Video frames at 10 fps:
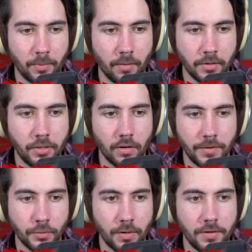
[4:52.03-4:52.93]
number two. Now
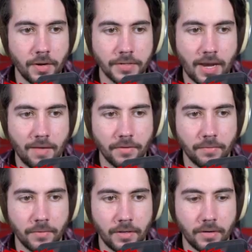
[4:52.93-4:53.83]
this one does have the
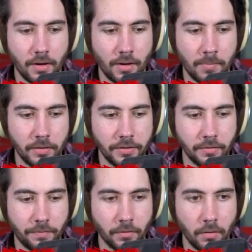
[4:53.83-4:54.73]
the uh, ability to
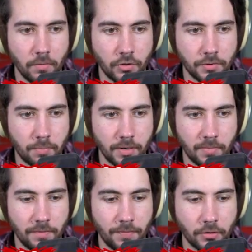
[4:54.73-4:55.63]
float, which is a pretty
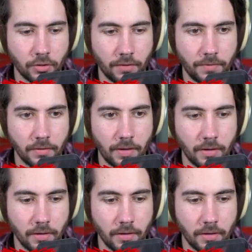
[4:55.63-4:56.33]
big feature. I feel like.